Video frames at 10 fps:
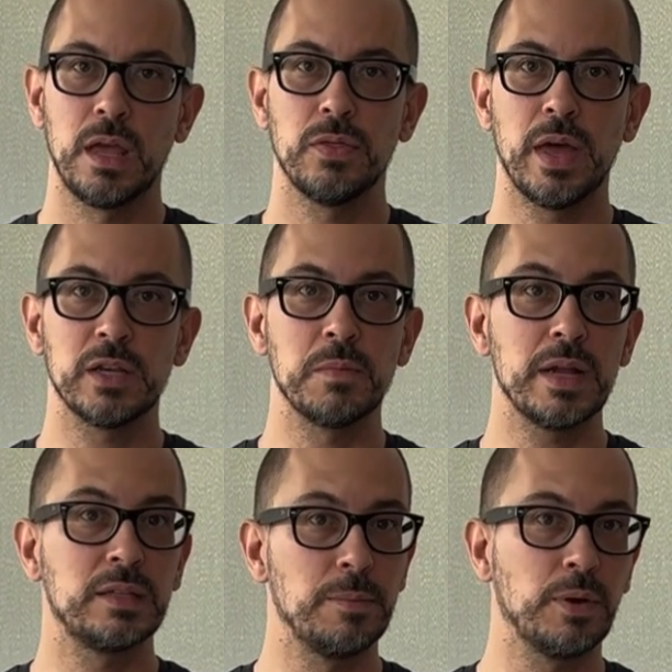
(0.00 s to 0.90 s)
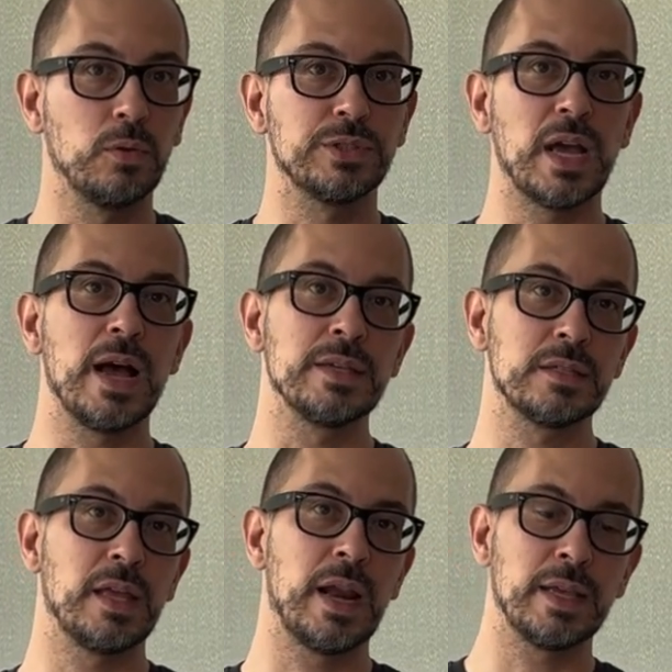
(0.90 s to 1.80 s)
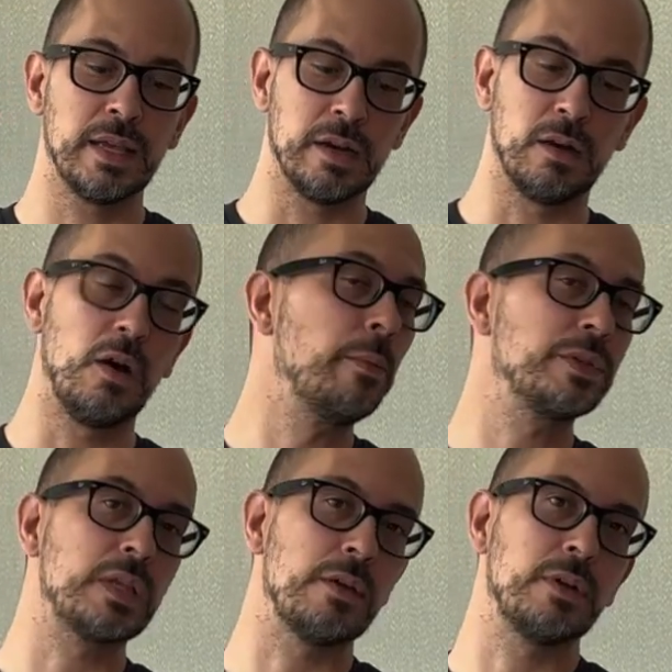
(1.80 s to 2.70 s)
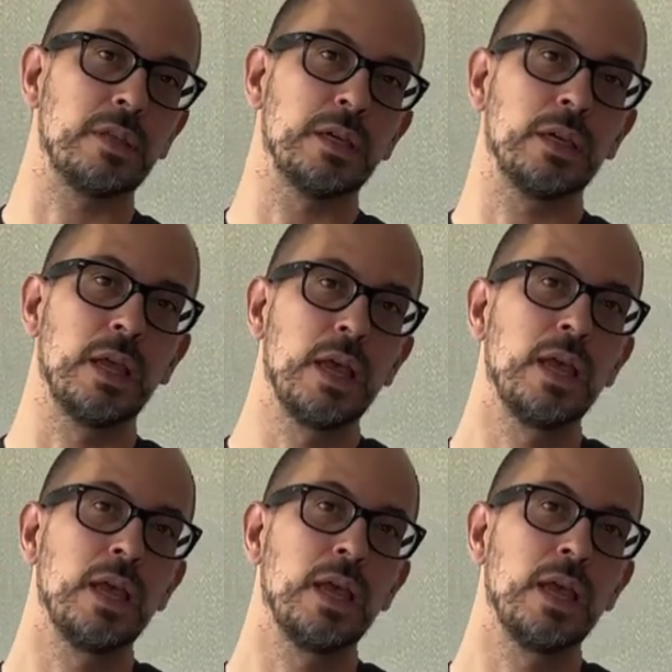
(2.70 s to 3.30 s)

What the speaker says: That is my typical size that I get in almost everything.